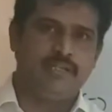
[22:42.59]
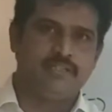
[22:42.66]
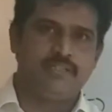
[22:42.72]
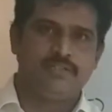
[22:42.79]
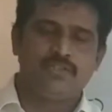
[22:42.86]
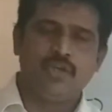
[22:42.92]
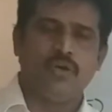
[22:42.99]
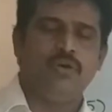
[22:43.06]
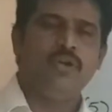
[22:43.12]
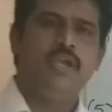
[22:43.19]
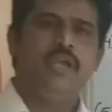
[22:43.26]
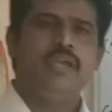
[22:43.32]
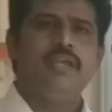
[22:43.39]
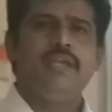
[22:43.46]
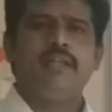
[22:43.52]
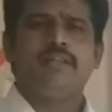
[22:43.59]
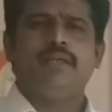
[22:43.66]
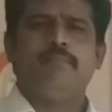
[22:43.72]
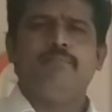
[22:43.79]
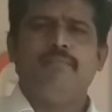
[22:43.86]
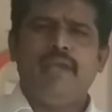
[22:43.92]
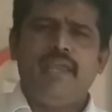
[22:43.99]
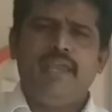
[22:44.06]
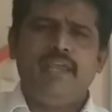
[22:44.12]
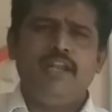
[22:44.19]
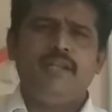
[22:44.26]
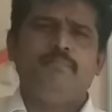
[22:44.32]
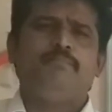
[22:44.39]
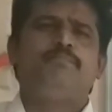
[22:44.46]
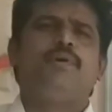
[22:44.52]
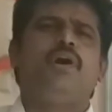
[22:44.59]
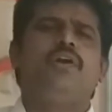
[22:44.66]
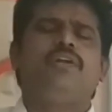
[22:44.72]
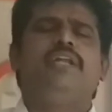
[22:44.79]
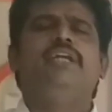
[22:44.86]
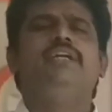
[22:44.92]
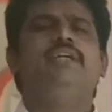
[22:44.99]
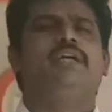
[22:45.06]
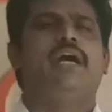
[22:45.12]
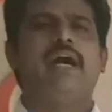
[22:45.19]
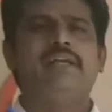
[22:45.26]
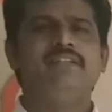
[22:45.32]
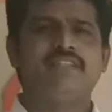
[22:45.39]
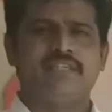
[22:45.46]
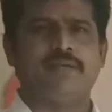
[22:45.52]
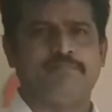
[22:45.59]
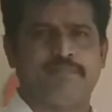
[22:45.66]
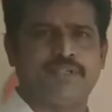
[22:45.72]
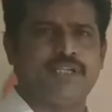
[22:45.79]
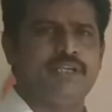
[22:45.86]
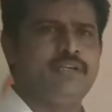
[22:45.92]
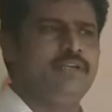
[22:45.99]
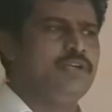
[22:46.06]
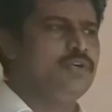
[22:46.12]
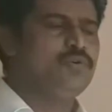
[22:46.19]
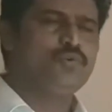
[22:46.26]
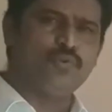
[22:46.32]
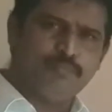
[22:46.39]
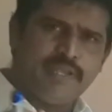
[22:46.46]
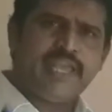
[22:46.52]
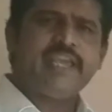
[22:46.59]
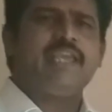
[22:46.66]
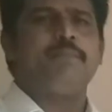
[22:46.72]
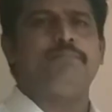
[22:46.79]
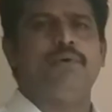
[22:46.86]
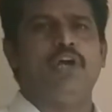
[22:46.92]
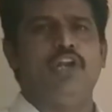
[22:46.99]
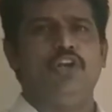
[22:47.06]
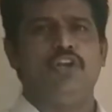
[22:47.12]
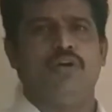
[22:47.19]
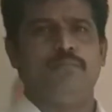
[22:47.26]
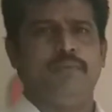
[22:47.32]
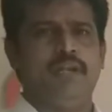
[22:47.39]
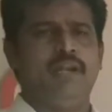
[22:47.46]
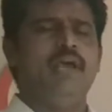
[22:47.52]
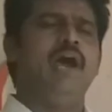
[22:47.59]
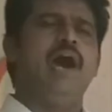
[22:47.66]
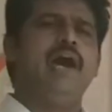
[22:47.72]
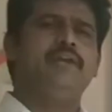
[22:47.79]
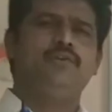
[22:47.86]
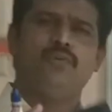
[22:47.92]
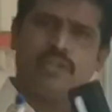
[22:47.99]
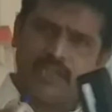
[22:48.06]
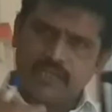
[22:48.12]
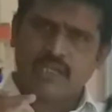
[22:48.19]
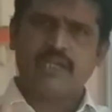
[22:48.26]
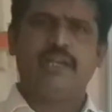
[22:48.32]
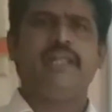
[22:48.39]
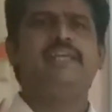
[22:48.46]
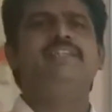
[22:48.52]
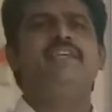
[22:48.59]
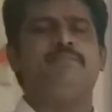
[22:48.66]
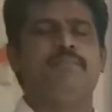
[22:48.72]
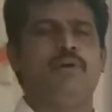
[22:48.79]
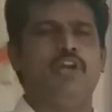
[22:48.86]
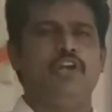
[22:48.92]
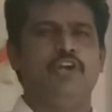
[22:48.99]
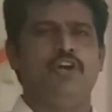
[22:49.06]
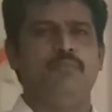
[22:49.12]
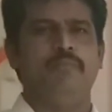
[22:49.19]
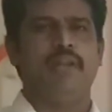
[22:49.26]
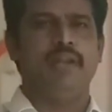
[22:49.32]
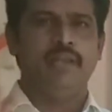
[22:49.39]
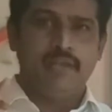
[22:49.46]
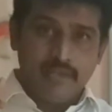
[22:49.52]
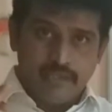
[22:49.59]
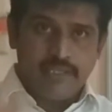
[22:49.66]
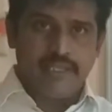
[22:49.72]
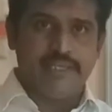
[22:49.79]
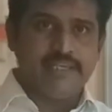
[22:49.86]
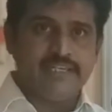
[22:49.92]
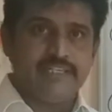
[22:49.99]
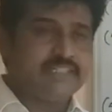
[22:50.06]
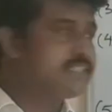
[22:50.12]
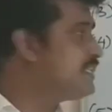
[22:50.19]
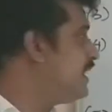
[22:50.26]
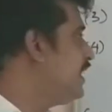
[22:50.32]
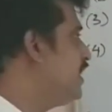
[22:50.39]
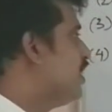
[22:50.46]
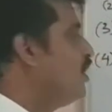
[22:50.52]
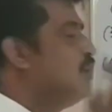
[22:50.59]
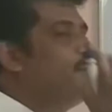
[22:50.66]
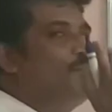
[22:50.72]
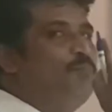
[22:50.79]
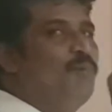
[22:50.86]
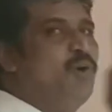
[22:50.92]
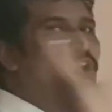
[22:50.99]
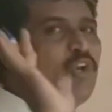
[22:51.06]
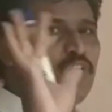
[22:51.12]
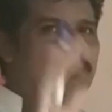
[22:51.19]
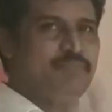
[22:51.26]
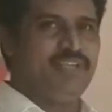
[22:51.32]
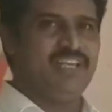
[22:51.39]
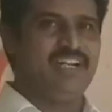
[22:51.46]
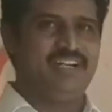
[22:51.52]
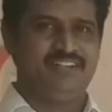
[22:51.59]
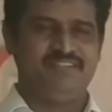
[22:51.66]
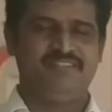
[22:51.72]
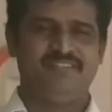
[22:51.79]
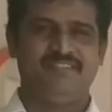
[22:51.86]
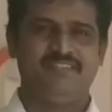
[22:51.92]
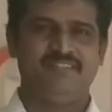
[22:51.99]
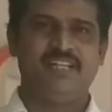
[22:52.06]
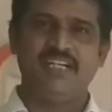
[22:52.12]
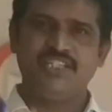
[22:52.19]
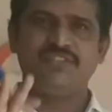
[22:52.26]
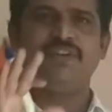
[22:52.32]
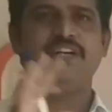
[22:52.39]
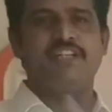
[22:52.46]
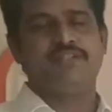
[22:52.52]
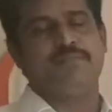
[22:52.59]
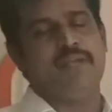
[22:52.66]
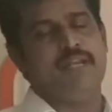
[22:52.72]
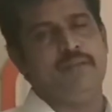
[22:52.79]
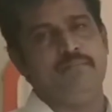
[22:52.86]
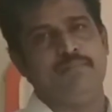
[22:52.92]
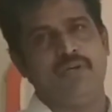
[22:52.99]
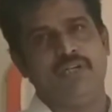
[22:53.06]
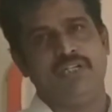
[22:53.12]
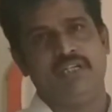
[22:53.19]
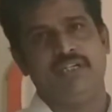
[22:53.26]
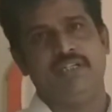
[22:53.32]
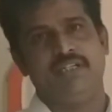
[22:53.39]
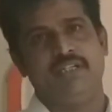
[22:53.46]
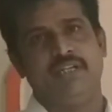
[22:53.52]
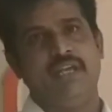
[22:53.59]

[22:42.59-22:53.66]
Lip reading: So here the main important concept to make a polynomial or to recognize a polynomial is monomial. That's what is main important.